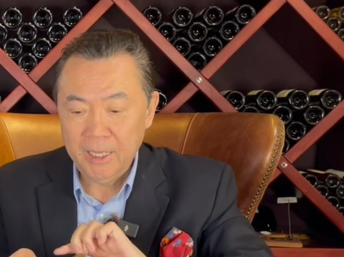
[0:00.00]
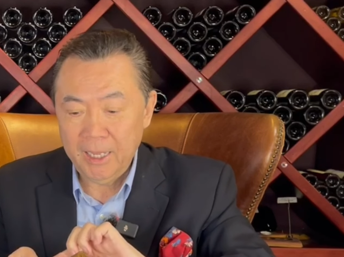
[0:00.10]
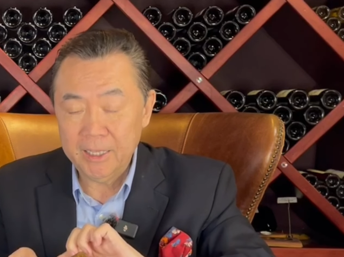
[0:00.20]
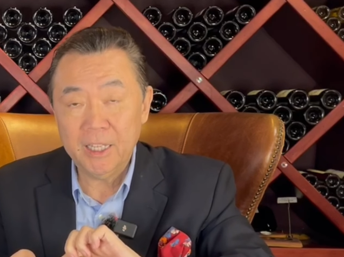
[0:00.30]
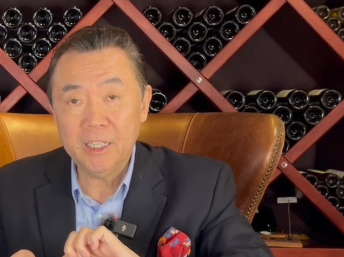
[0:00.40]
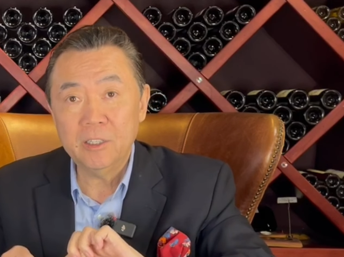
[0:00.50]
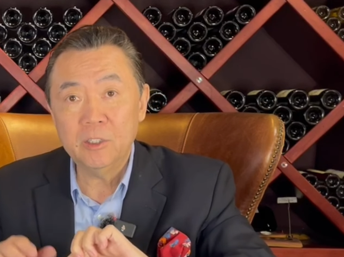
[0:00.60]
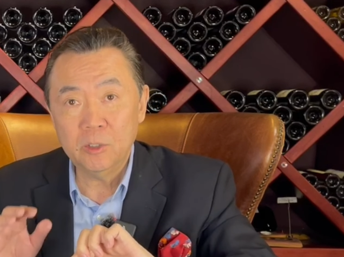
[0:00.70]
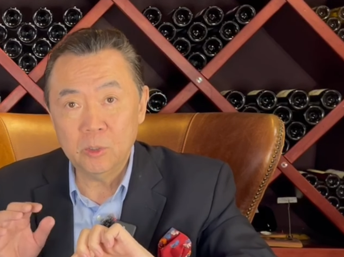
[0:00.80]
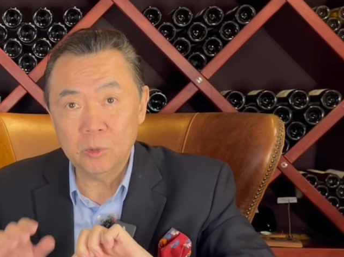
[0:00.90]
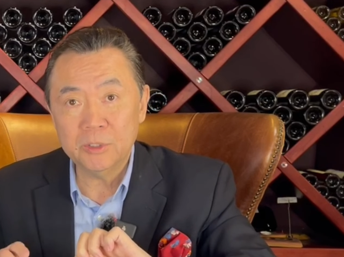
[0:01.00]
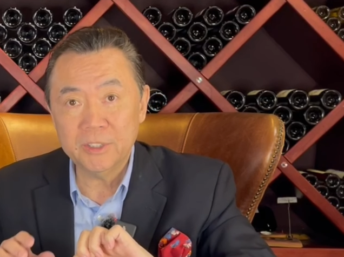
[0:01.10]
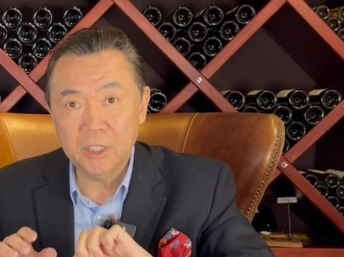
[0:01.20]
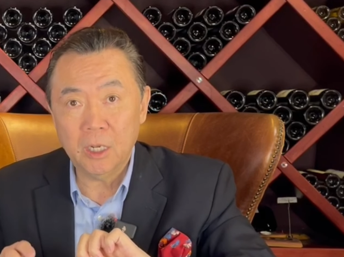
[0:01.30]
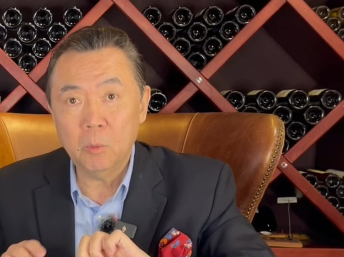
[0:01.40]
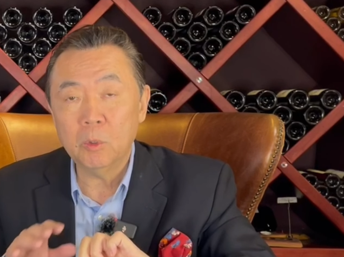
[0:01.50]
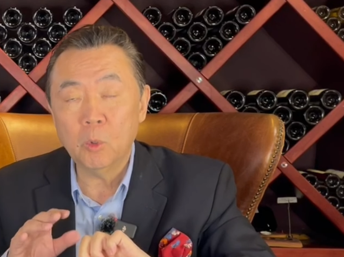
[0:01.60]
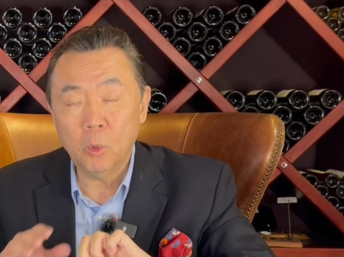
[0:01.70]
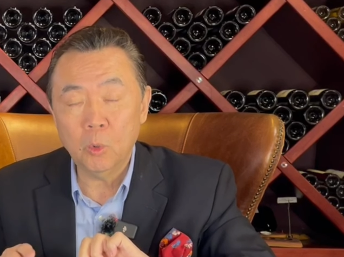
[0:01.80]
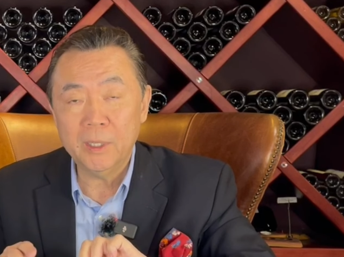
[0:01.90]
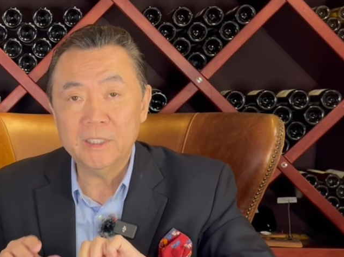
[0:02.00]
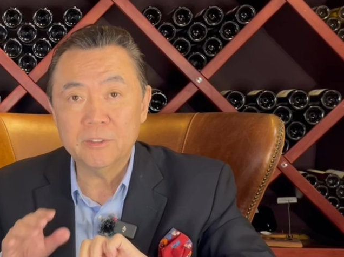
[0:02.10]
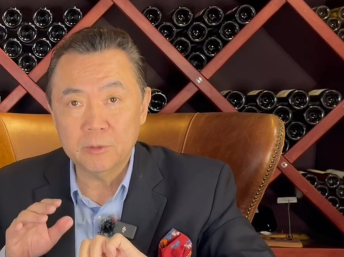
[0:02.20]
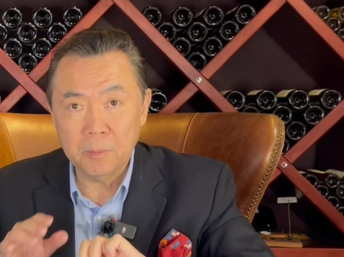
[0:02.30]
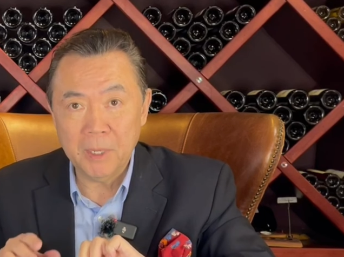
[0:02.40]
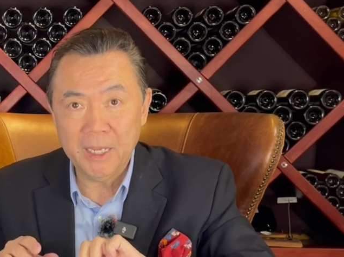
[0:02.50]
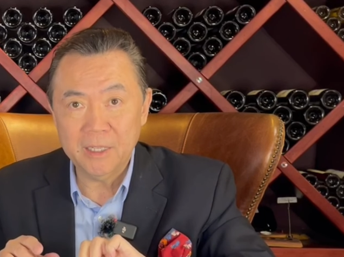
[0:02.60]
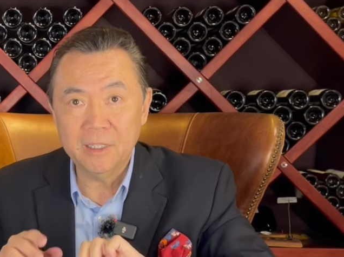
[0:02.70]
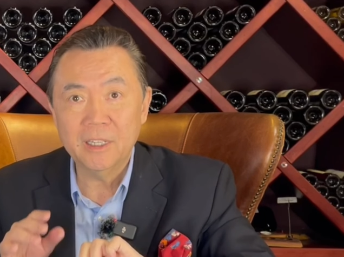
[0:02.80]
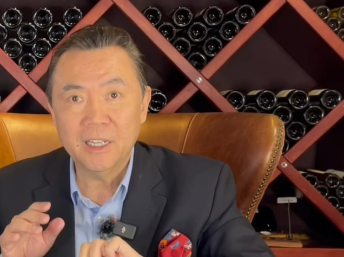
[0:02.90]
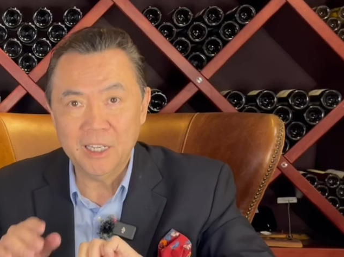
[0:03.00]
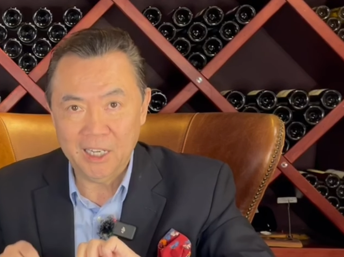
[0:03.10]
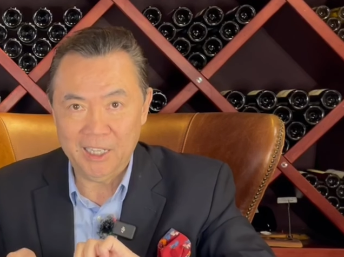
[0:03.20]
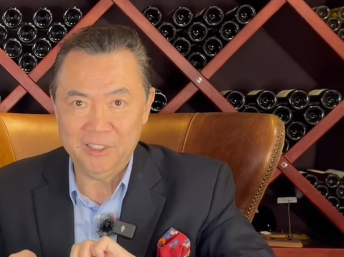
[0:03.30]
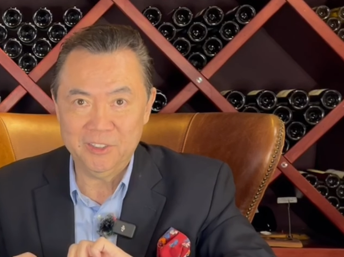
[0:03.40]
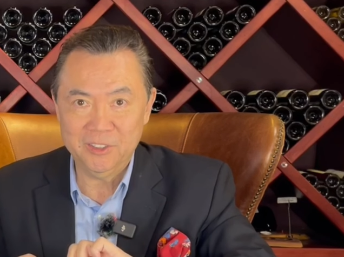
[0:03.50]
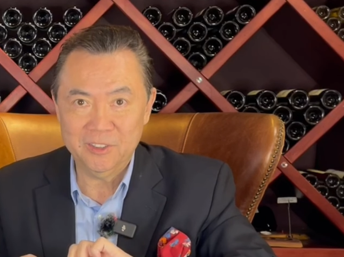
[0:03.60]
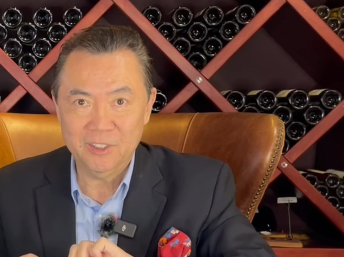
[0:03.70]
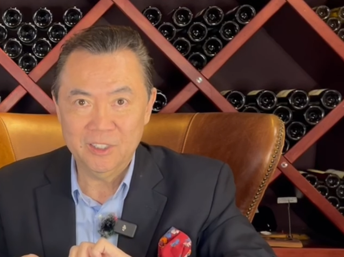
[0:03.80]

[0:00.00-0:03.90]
and then your cigar will always remain lighted.